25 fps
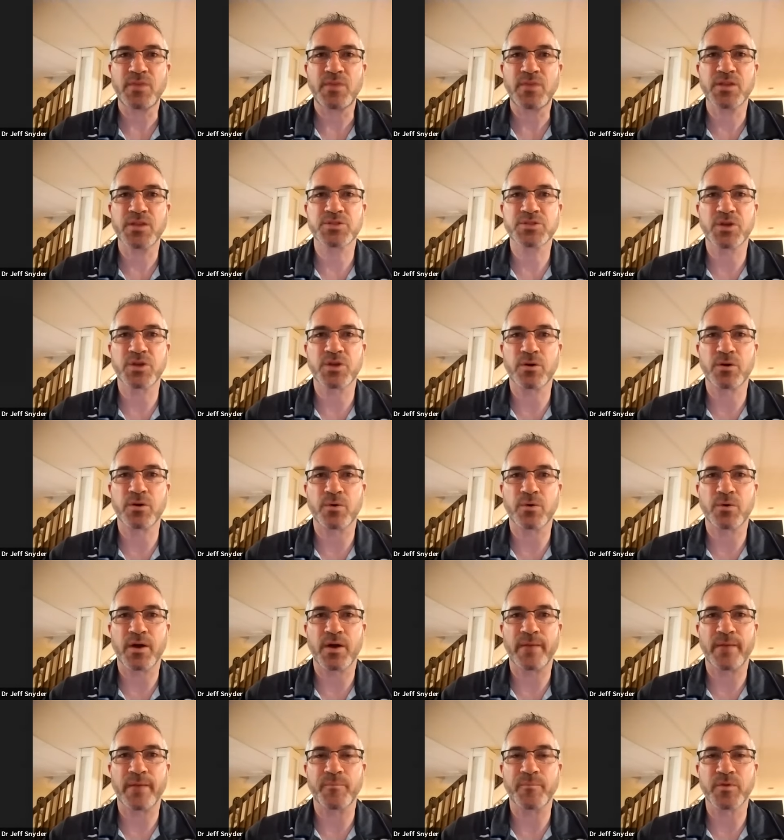so
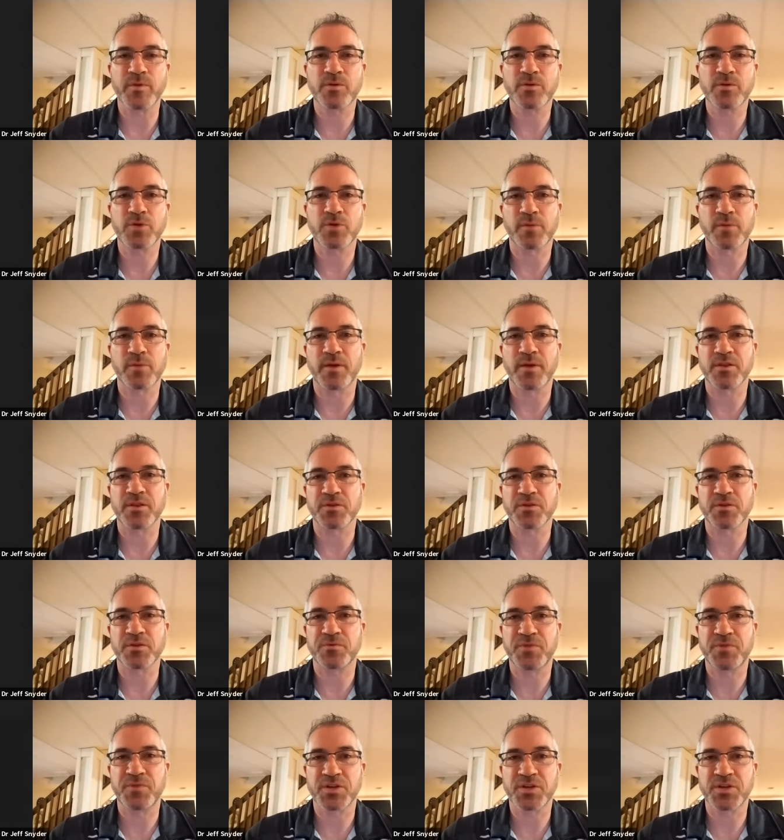um, you're talking about like
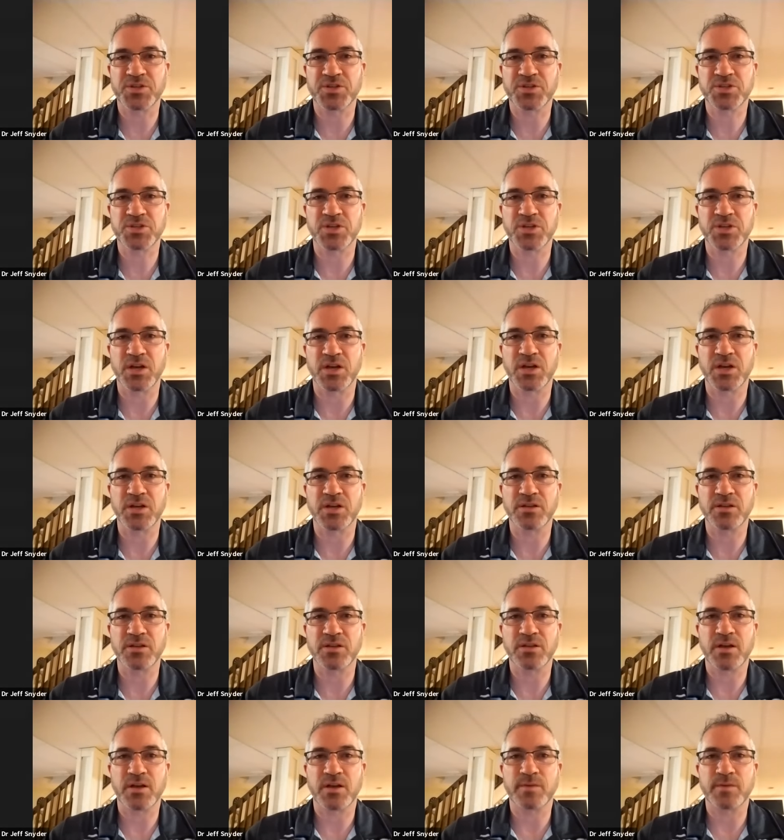fish, uh,
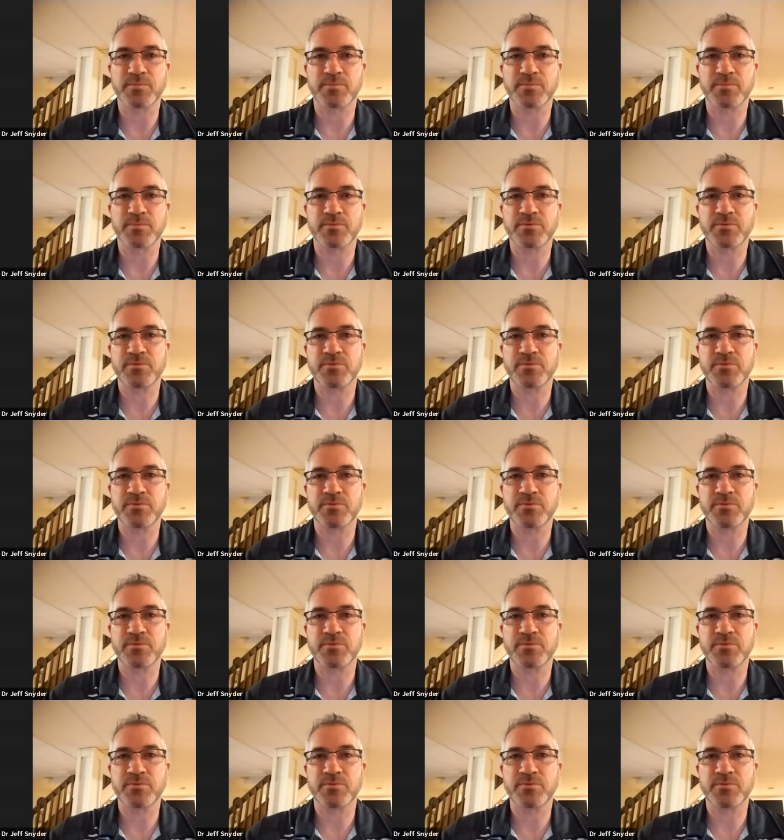um,